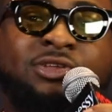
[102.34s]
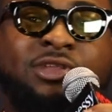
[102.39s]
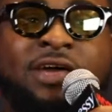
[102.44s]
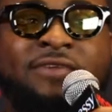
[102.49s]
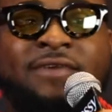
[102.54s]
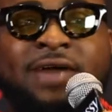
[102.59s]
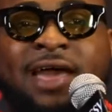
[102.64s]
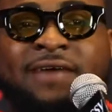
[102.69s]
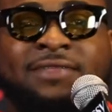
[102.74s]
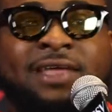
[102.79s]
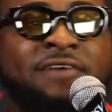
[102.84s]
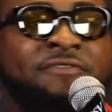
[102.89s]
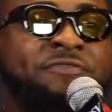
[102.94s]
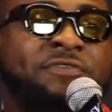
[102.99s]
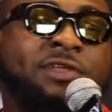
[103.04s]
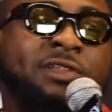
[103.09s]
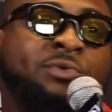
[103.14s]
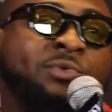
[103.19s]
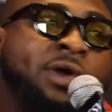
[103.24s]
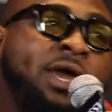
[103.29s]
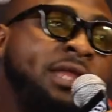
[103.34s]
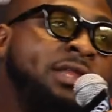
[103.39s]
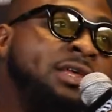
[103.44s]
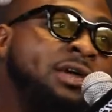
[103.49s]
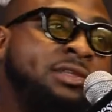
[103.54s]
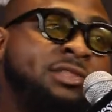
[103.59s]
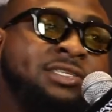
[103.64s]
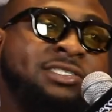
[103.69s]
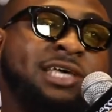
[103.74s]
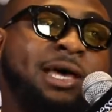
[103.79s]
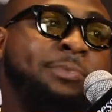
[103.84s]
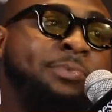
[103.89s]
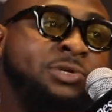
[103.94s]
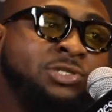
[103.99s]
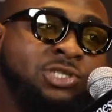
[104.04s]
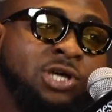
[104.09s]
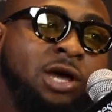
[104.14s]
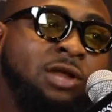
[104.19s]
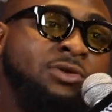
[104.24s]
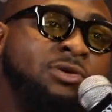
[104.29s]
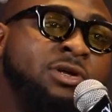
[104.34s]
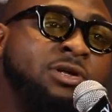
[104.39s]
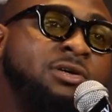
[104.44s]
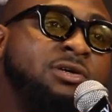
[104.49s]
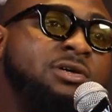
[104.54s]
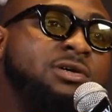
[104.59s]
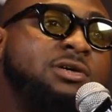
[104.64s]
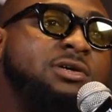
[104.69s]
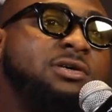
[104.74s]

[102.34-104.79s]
you never have that feeling with any other type of genre.